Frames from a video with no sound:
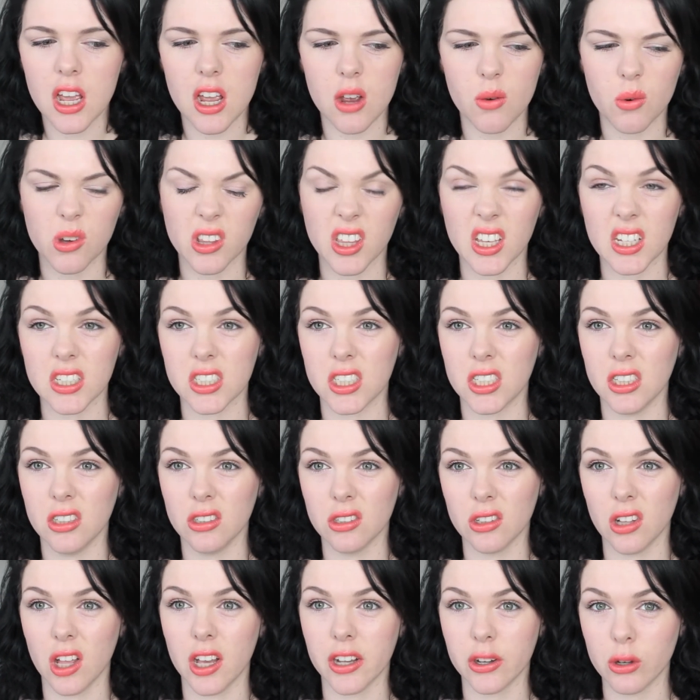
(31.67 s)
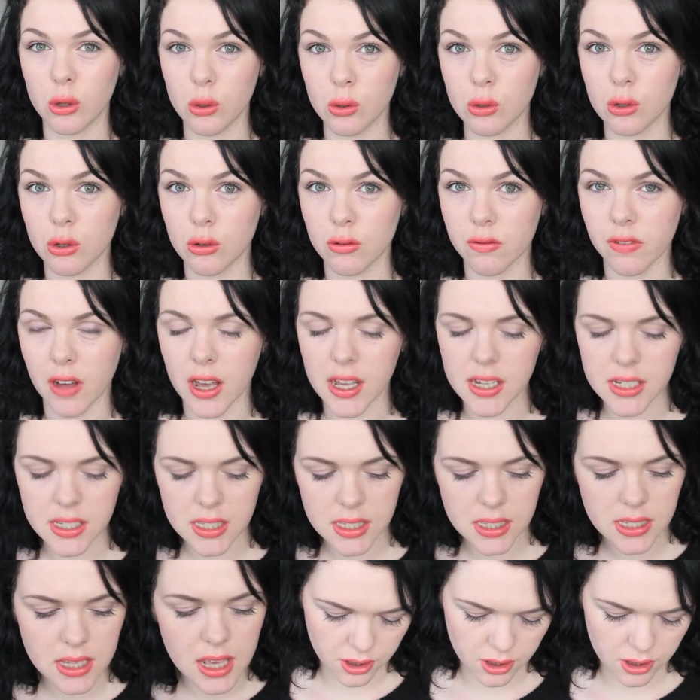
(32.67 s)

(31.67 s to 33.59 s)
and what they actually look like on your face.